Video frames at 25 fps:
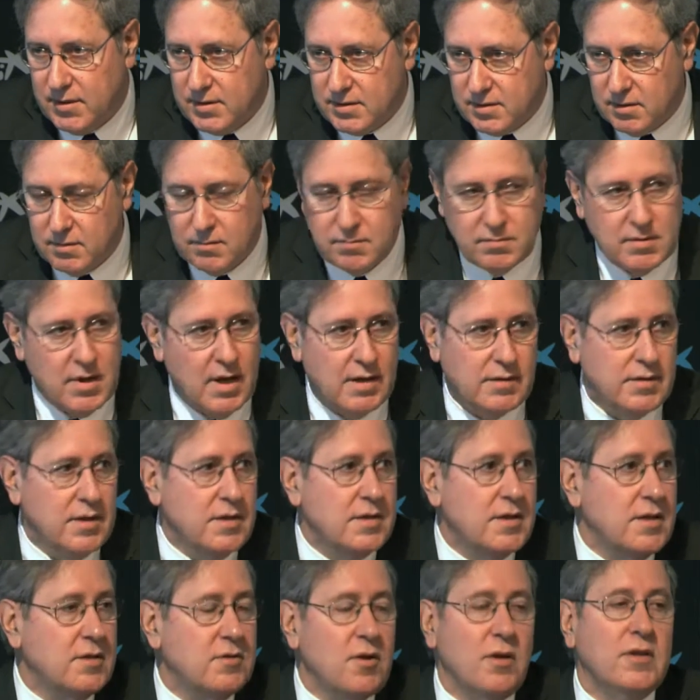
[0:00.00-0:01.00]
So uh,
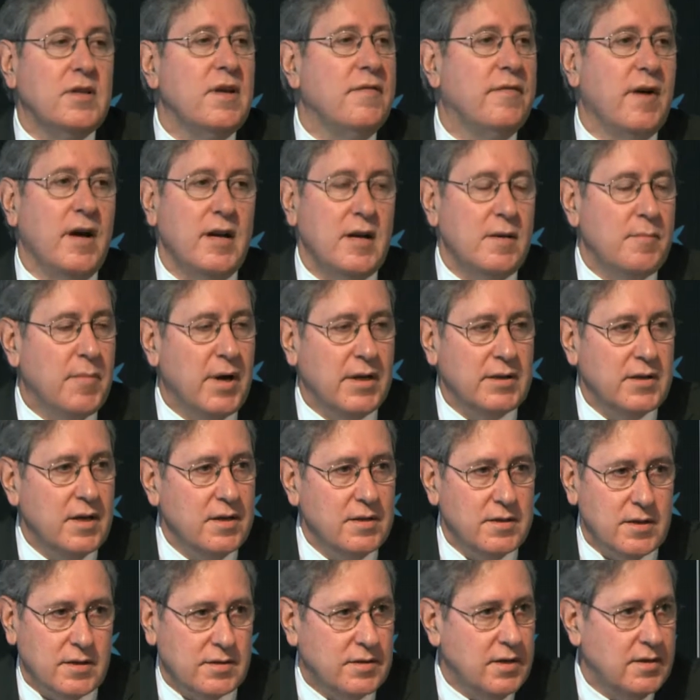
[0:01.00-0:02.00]
this is not defined by
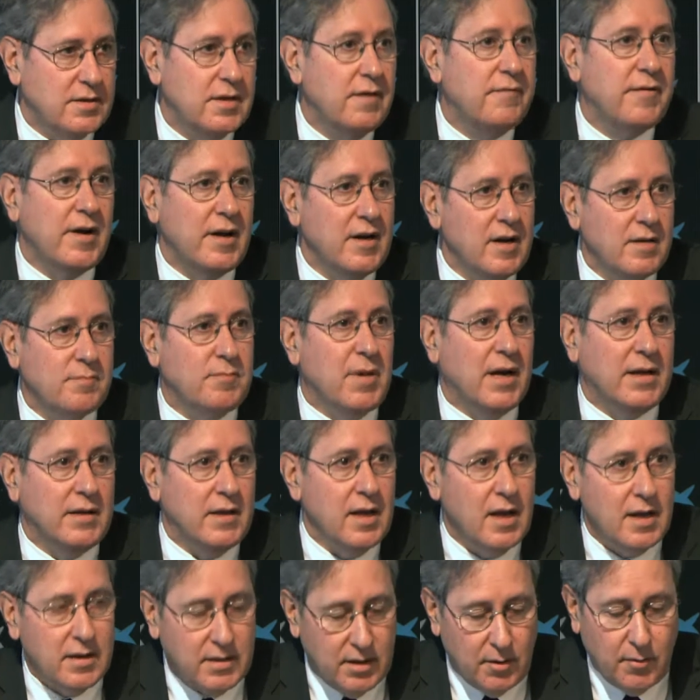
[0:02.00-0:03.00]
teachers, it's defined by
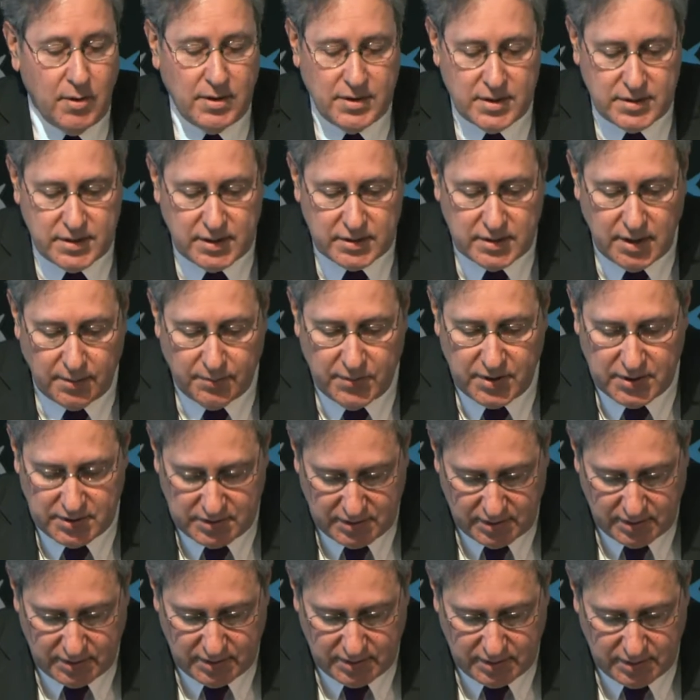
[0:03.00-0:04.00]
the way the system is,
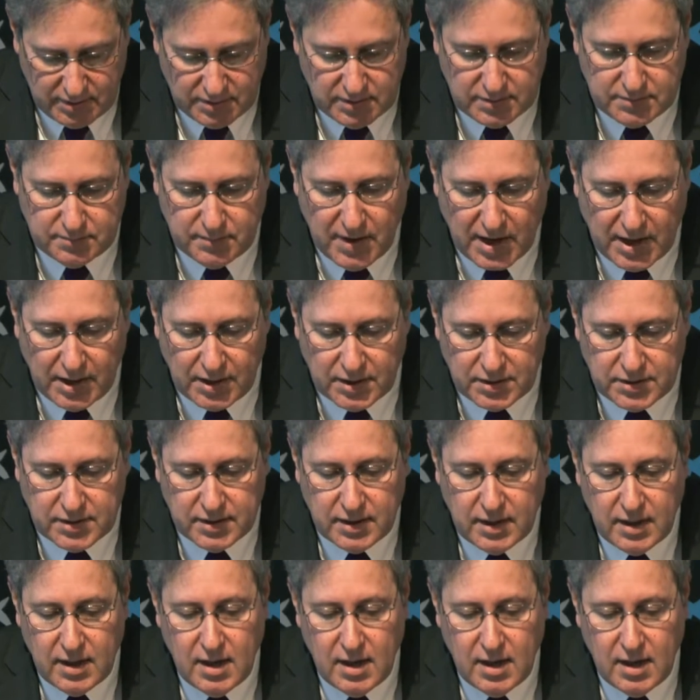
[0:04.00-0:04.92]
uh, is managed.